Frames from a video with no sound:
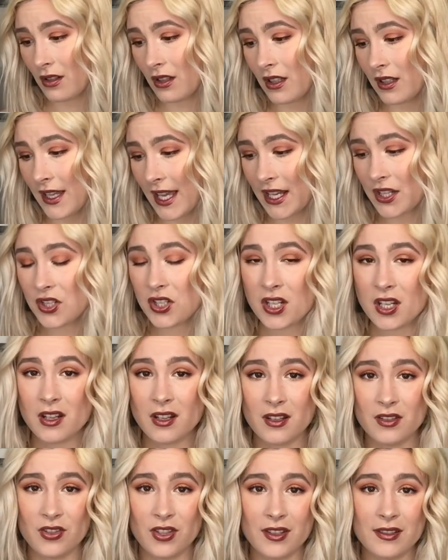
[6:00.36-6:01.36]
collection
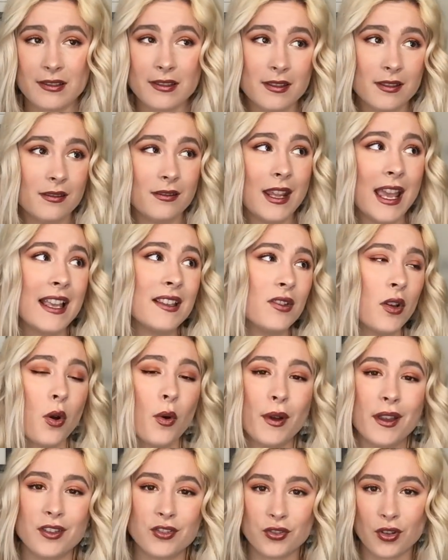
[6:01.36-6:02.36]
is just, has
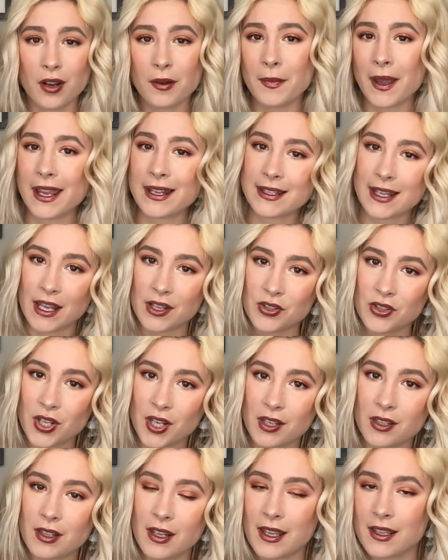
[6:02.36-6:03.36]
always drawn my
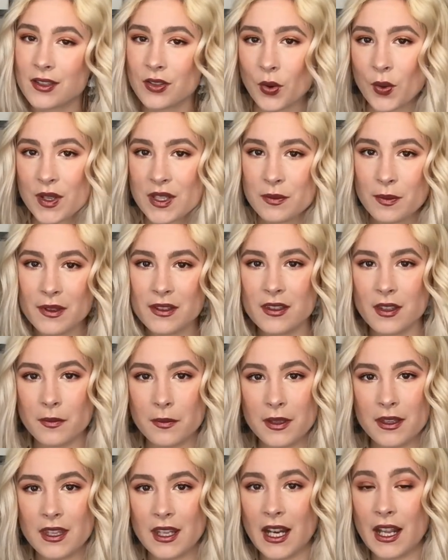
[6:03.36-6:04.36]
attention. It's always been
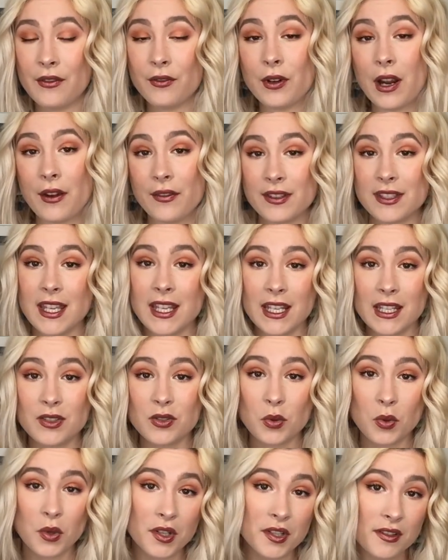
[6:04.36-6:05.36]
something that I've gravitated
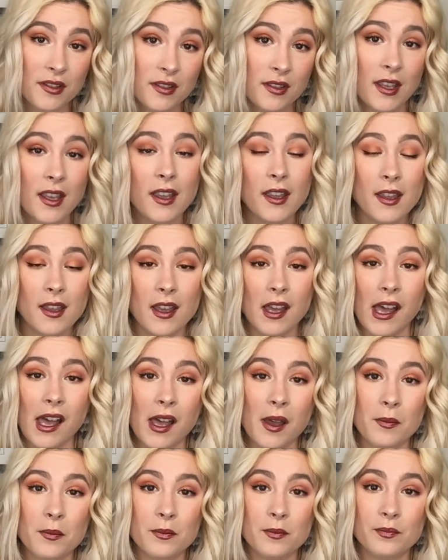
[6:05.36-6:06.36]
towards.
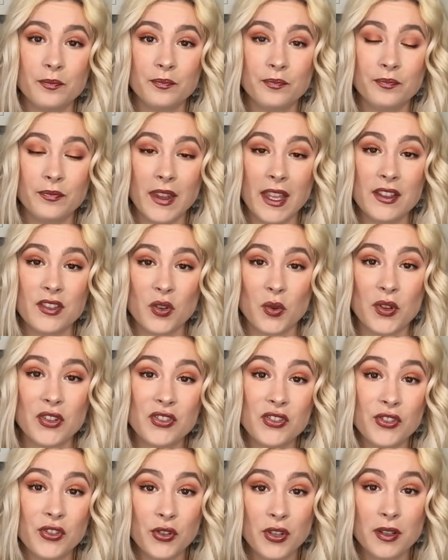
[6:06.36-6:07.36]
Um, it's always
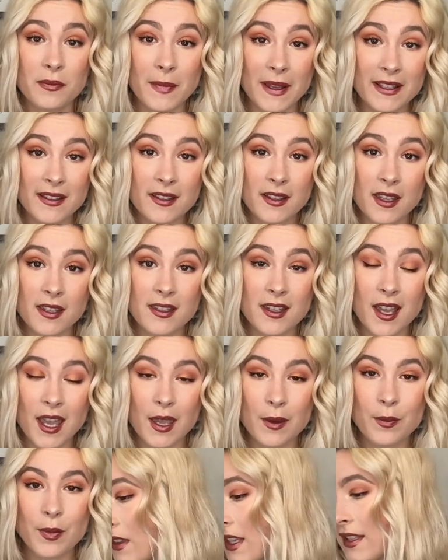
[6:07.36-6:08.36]
suited my skin
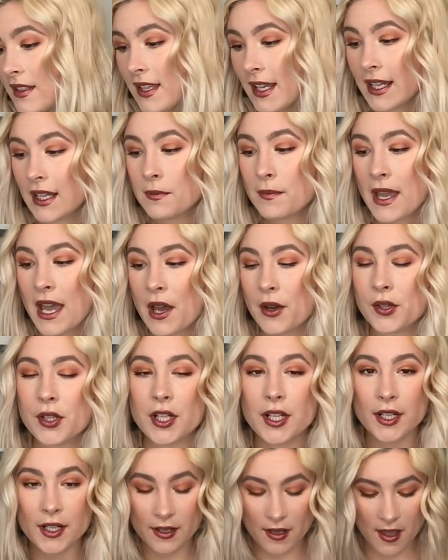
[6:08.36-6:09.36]
type. The second
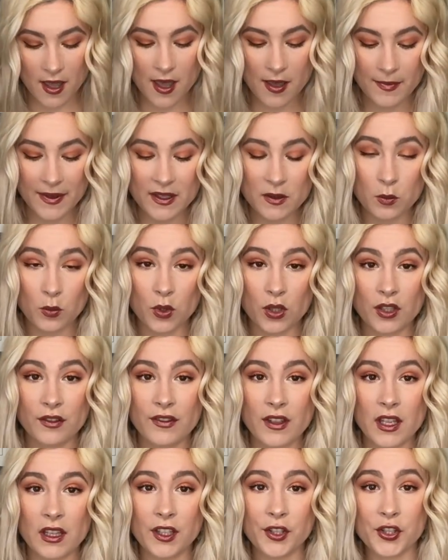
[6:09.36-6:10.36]
powder um, is more of
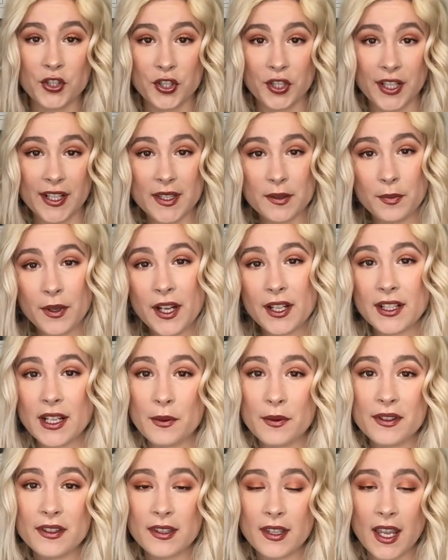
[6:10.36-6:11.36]
a luxurious brand, I
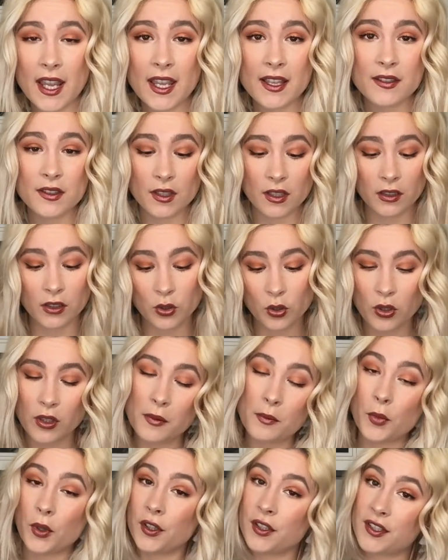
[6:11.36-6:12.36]
would say, is the Laura
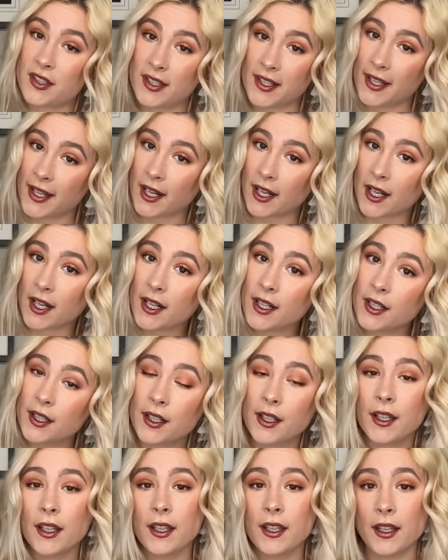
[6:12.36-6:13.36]
Mercier.
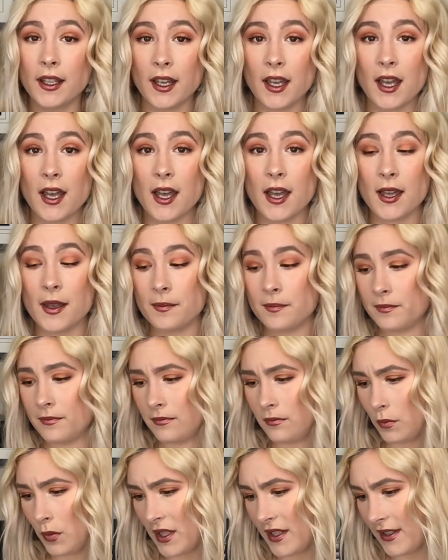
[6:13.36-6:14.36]

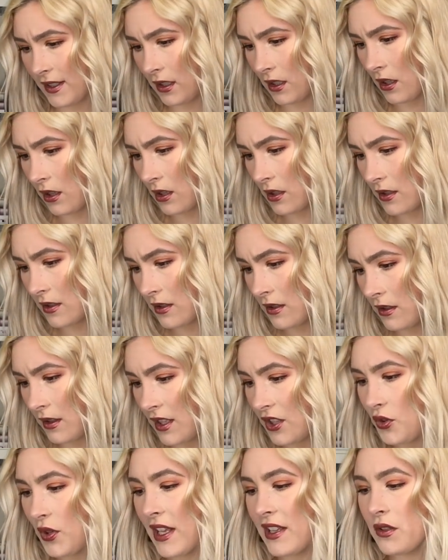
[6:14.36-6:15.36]
Um, what is it called? The
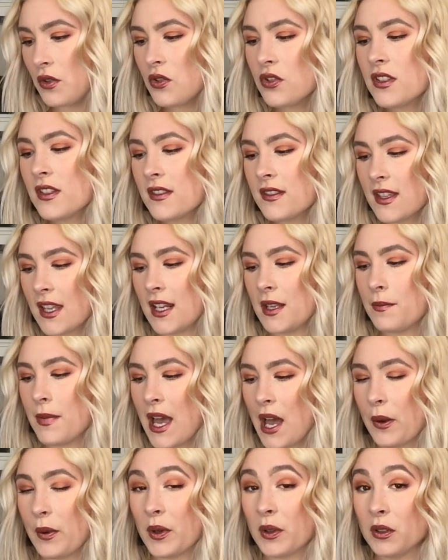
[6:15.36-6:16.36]
Translucent Setting
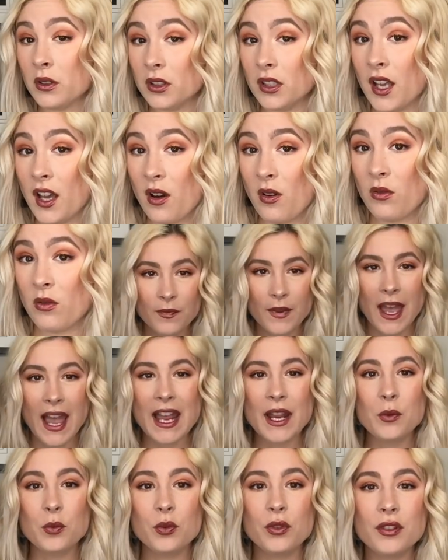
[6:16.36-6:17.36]
Powder Glow.
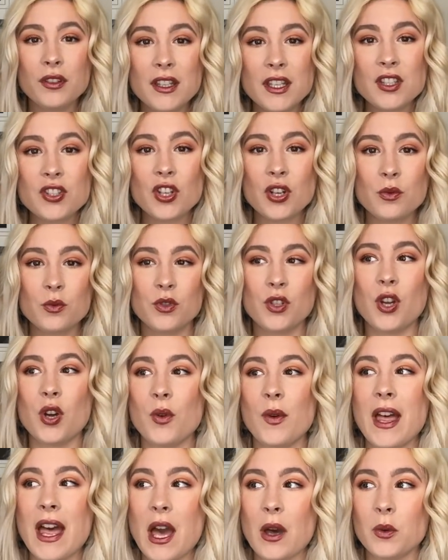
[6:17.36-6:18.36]
I really don't know
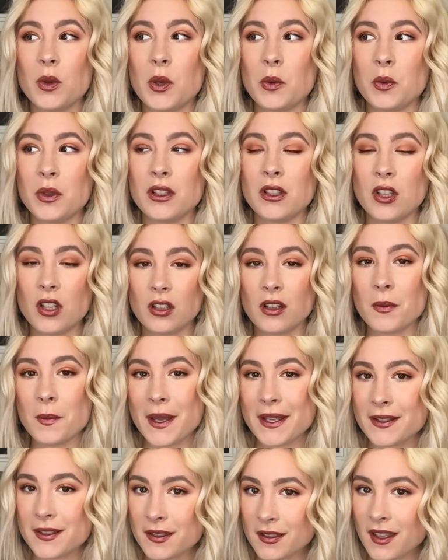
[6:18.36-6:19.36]
how it would look on
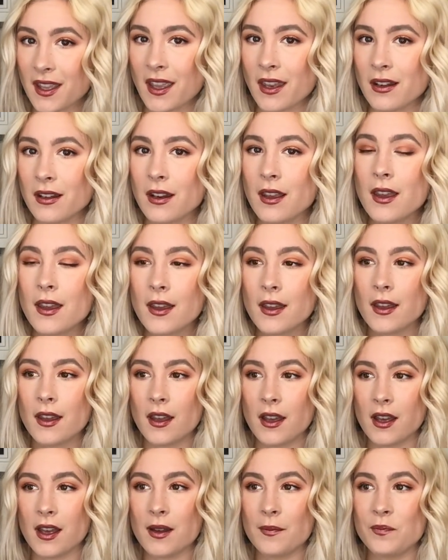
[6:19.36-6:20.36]
my skin
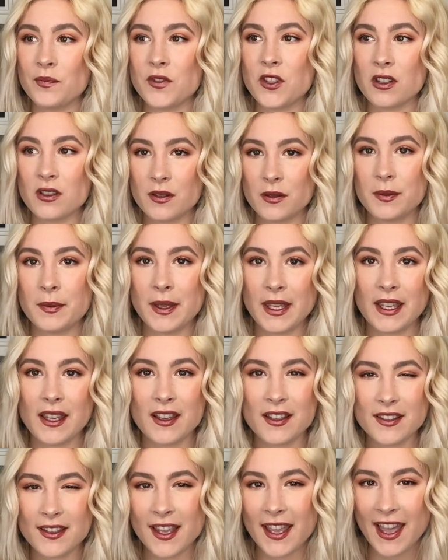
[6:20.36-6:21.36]
um, just
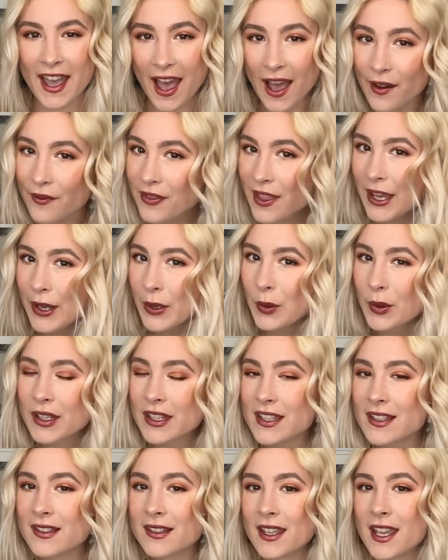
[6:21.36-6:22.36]
because I have that
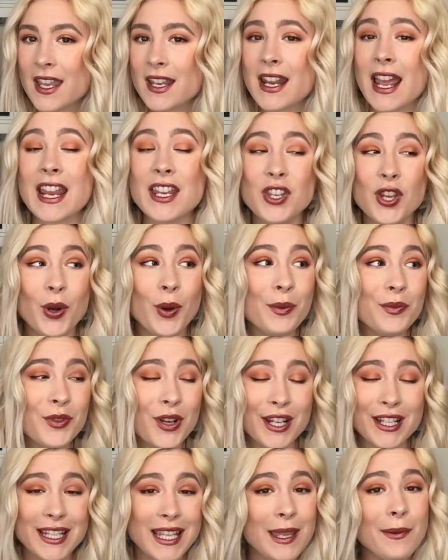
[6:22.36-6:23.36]
oily skin. I know I'm
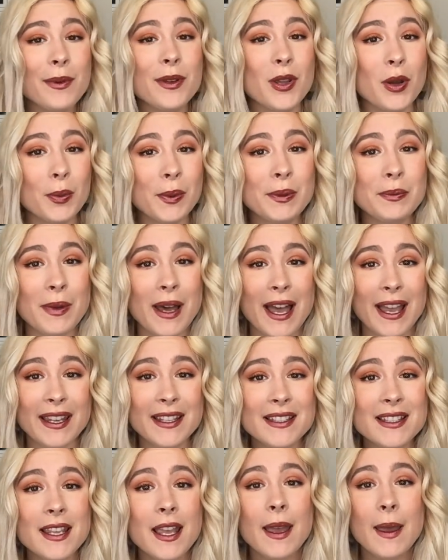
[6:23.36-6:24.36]
trying to keep an open
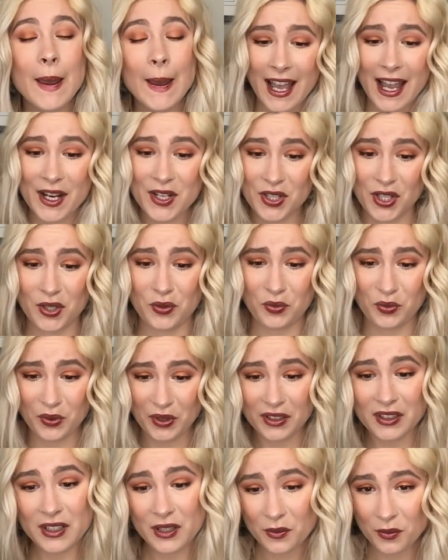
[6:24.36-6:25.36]
mind. I should
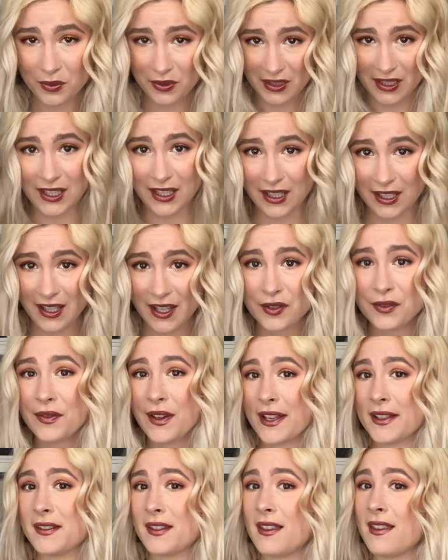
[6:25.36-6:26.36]
really, really
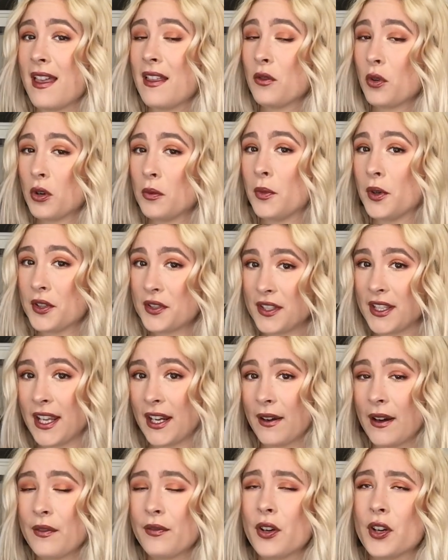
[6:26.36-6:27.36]
invest in that Laura
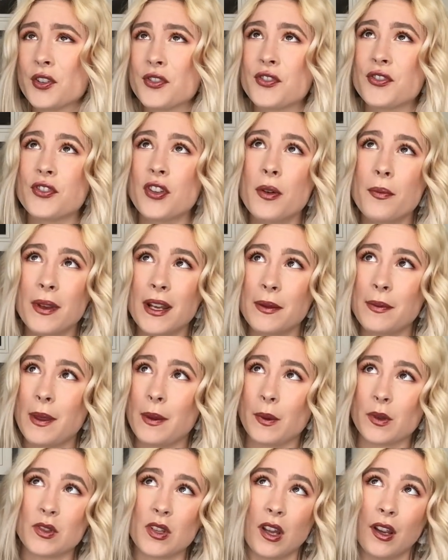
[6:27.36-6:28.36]
Mercier. I've heard so many
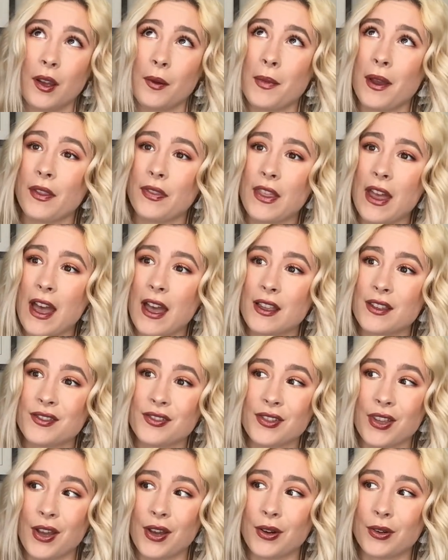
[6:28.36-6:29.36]
people talk about that,
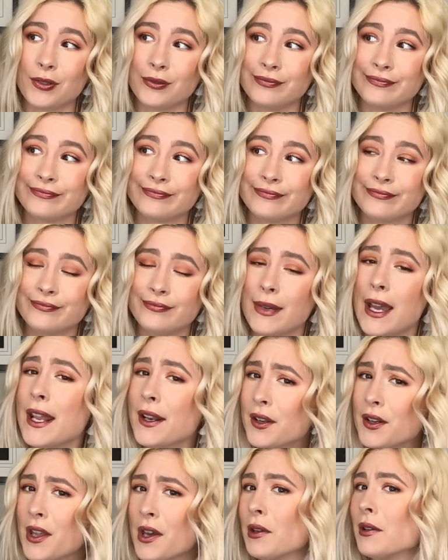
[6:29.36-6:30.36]
so I
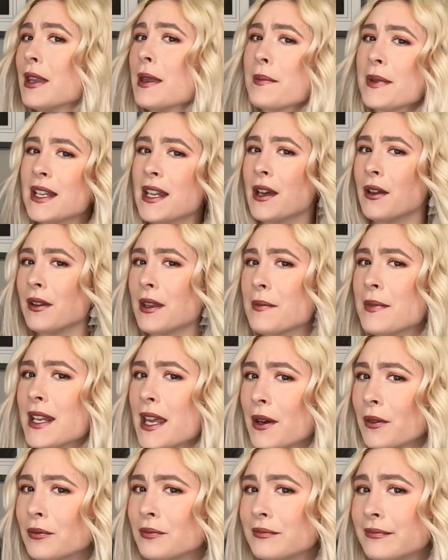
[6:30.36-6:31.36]
don't know. Let me know. Let me
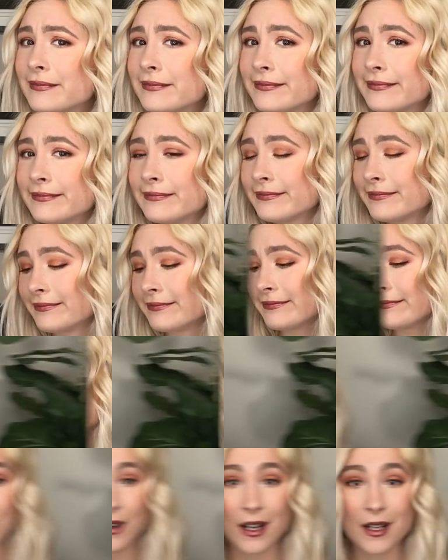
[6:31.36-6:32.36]
know.
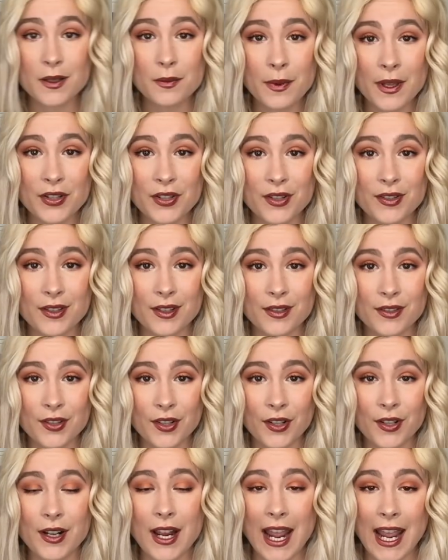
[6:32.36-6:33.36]
As far as blush is
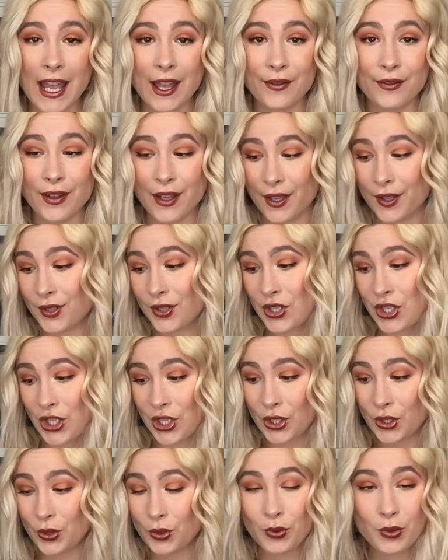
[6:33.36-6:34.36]
concerned, I have
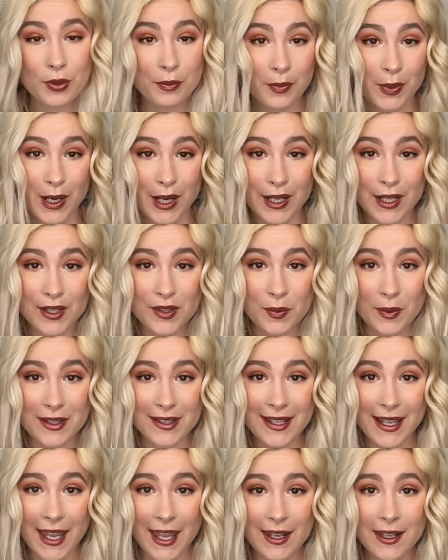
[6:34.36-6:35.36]
two products once
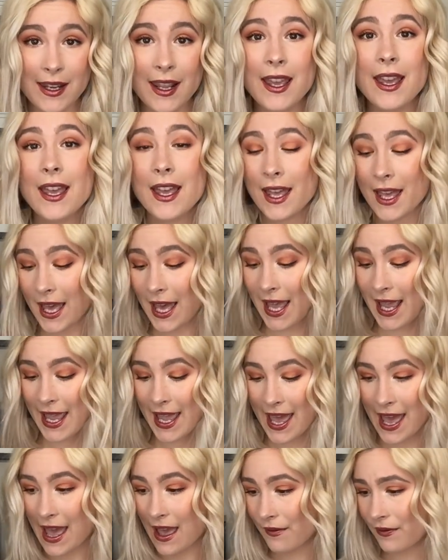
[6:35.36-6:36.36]
again. I
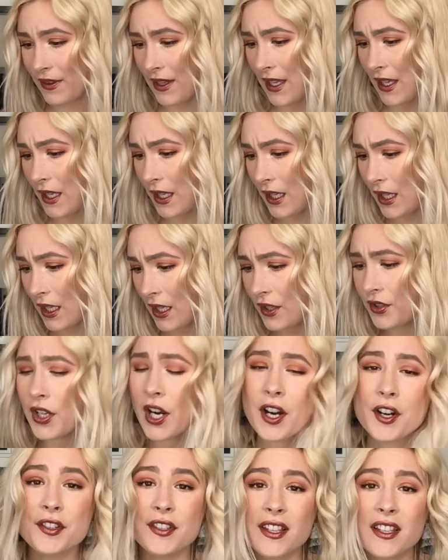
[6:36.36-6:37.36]
have the
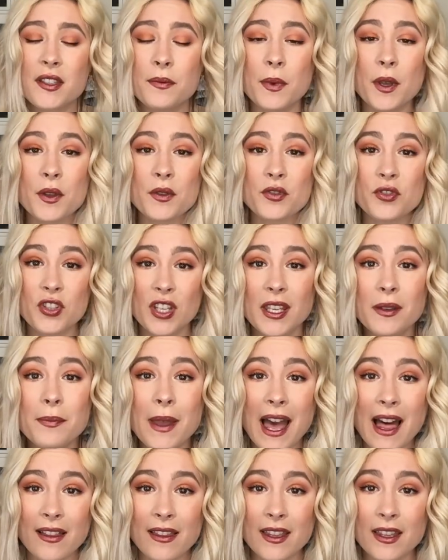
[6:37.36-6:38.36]
NARS Exposed Cheek
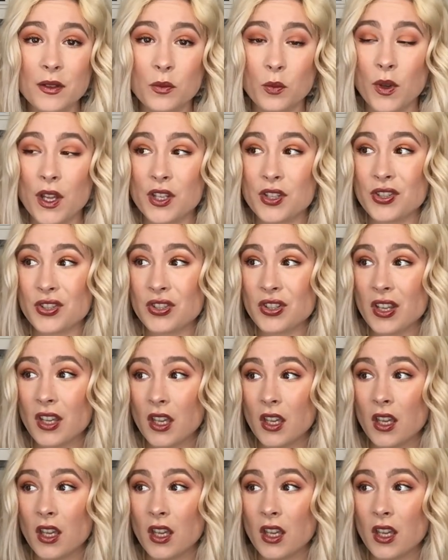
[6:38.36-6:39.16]
Palette, which